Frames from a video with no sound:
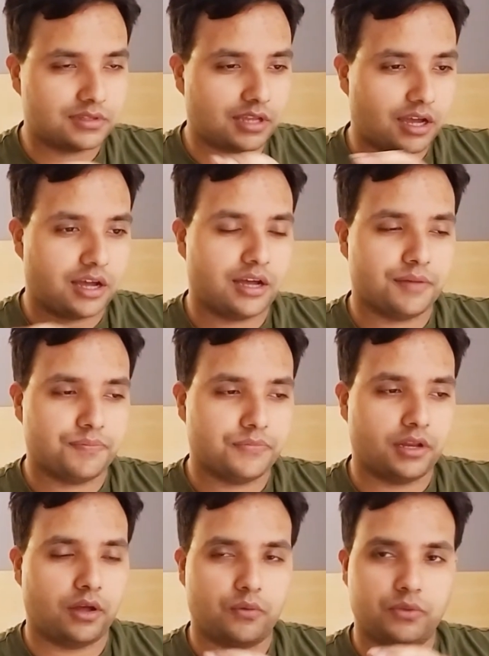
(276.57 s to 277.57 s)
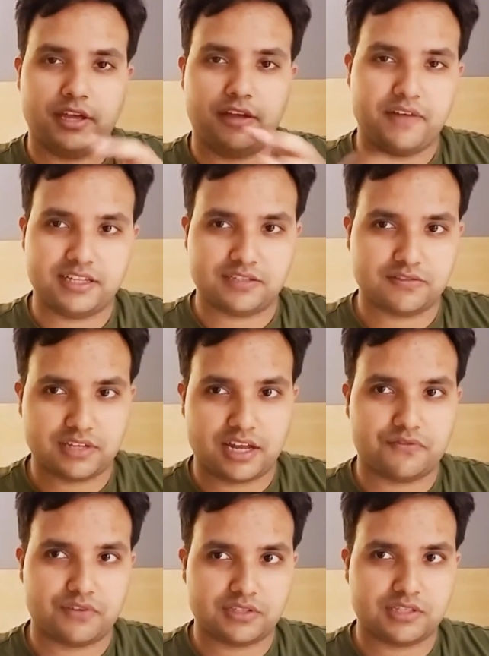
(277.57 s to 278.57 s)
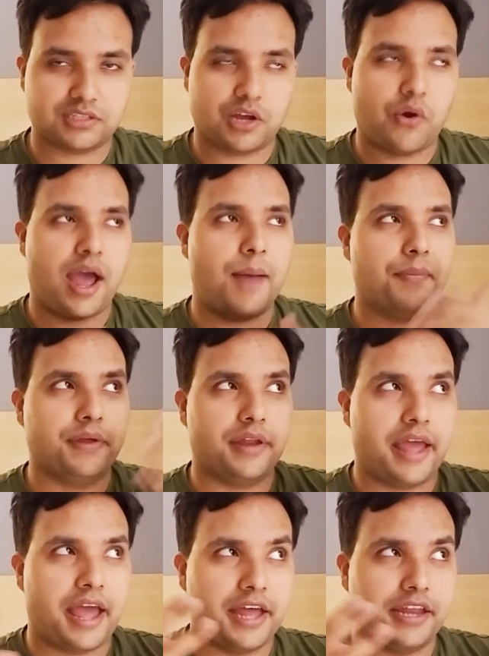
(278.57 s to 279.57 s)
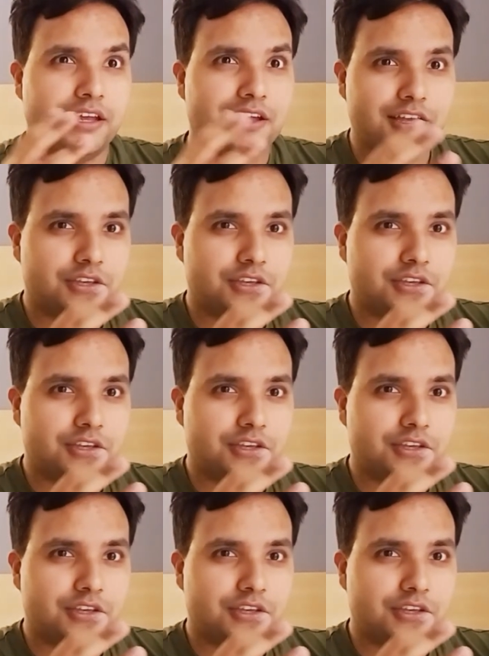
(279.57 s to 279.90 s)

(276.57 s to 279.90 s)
uh, you know, the events of San Francisco happen and